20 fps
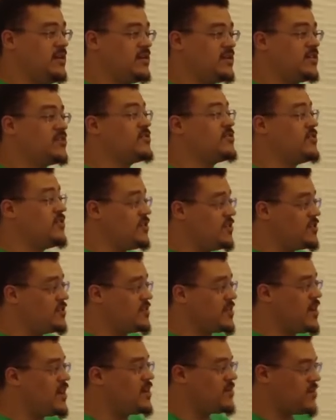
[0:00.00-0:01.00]
concerned
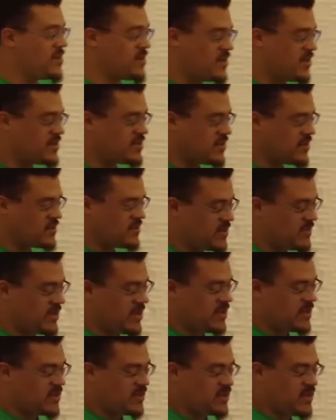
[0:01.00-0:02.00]
with how quickly it's going
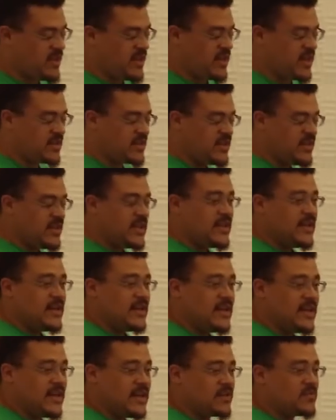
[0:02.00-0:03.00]
back online.
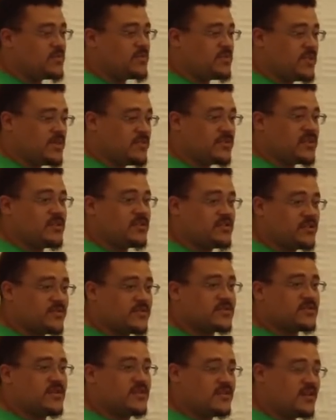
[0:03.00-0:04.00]
And when people get
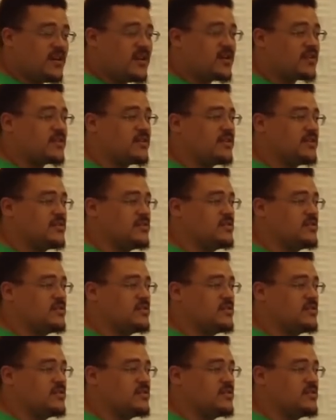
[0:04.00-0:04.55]
nervous, they talk.